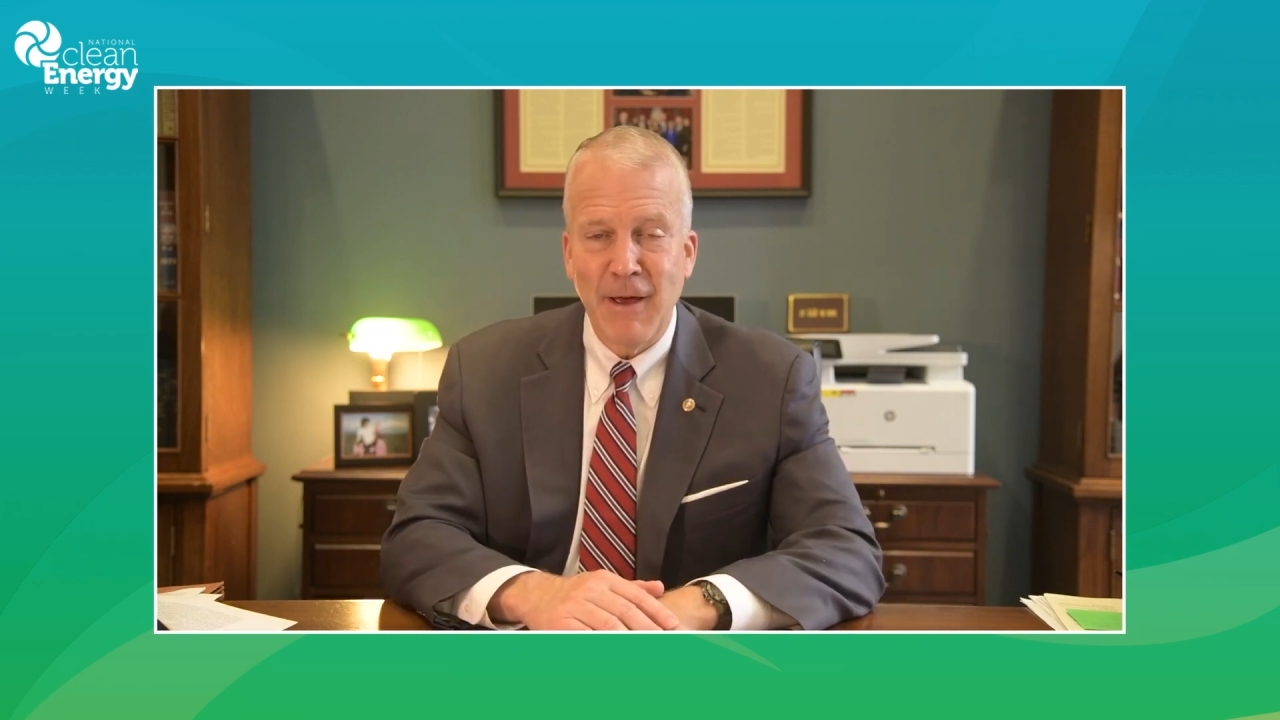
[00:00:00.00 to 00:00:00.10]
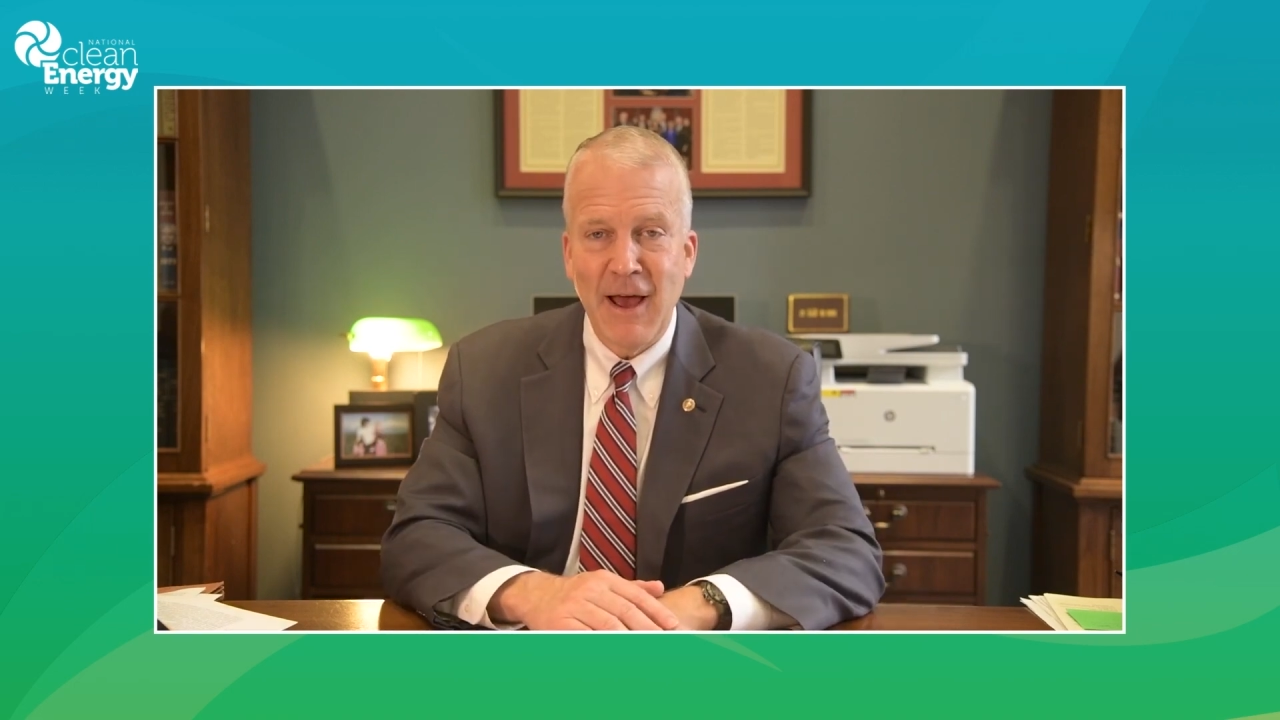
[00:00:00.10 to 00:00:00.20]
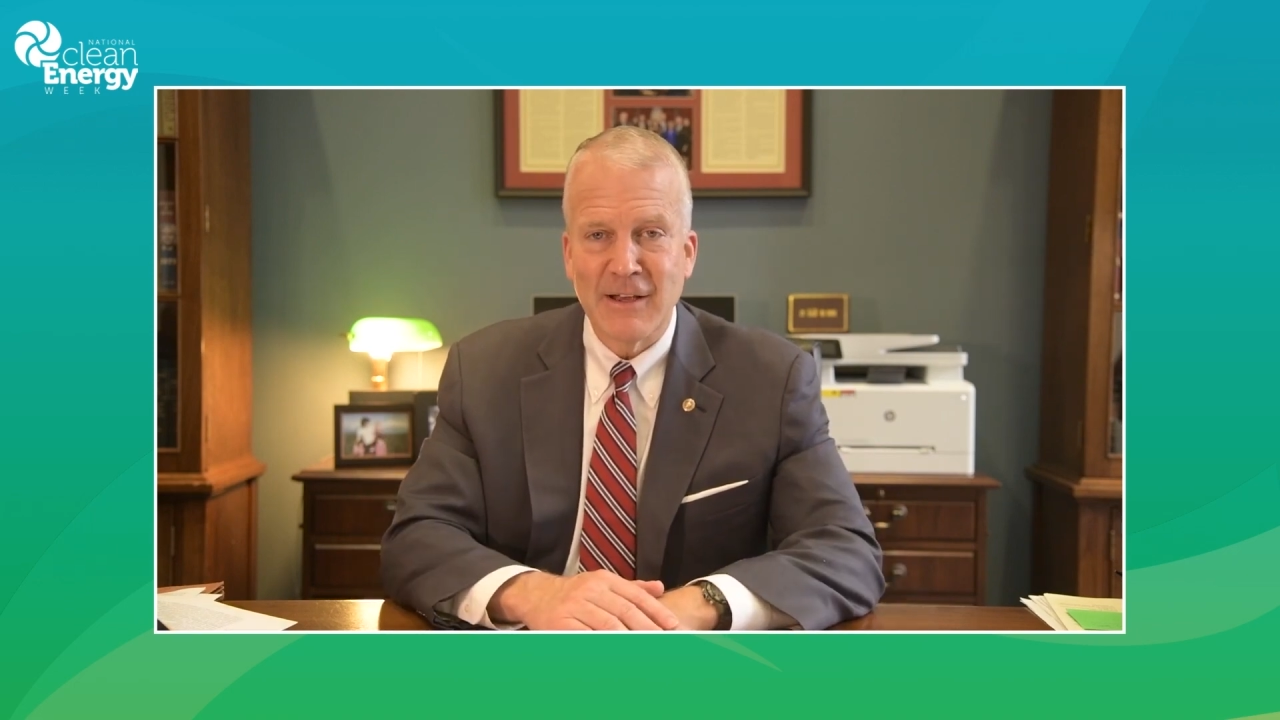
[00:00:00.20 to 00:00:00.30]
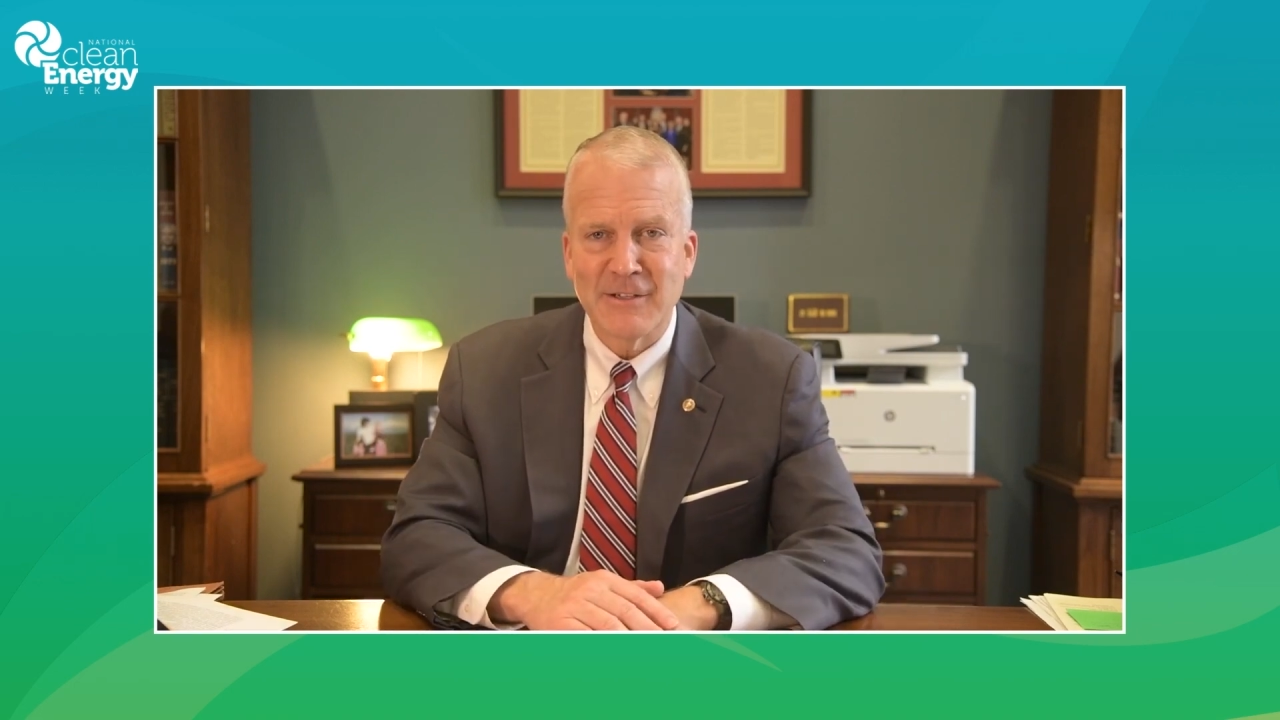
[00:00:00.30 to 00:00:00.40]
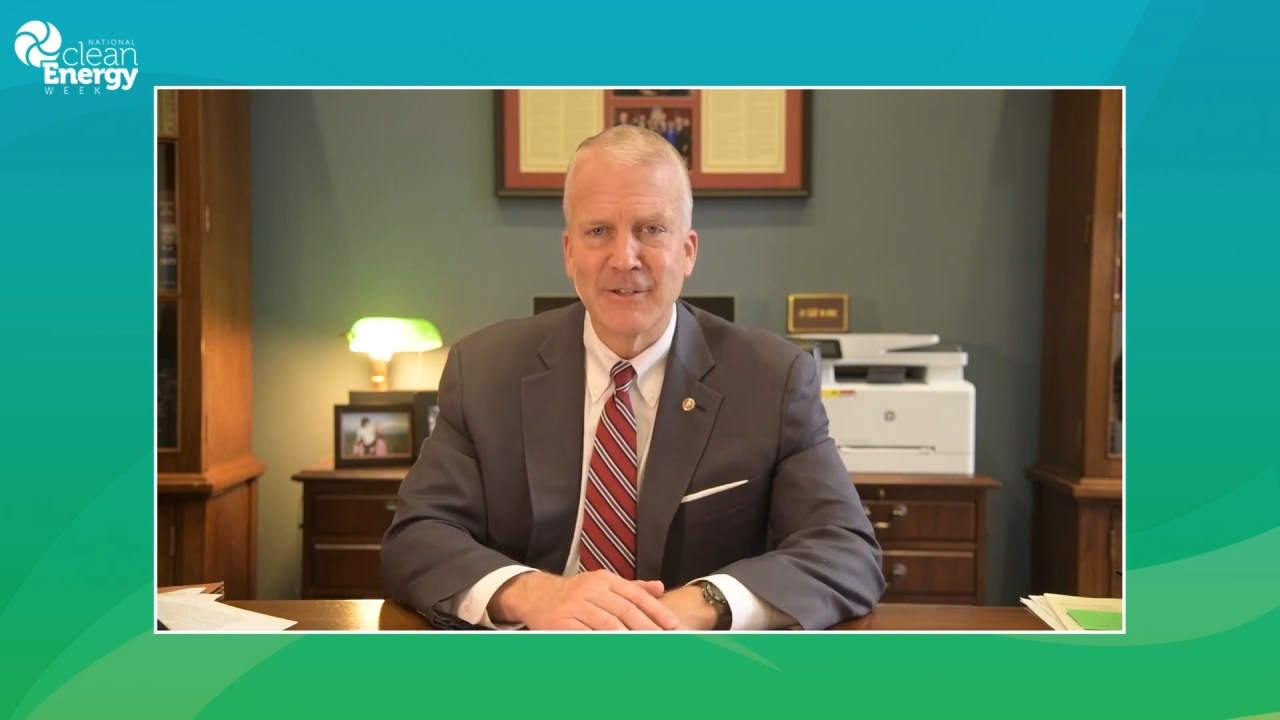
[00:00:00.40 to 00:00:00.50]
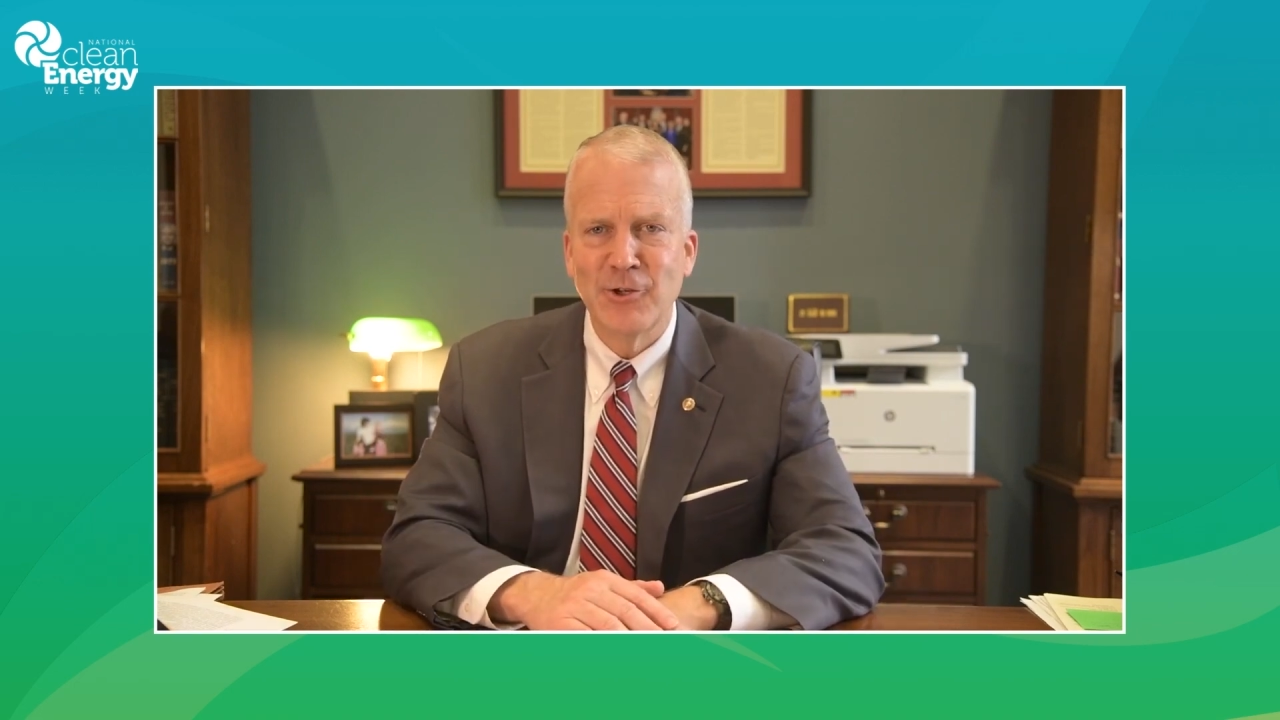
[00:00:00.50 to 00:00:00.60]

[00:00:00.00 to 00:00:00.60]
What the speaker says: passed.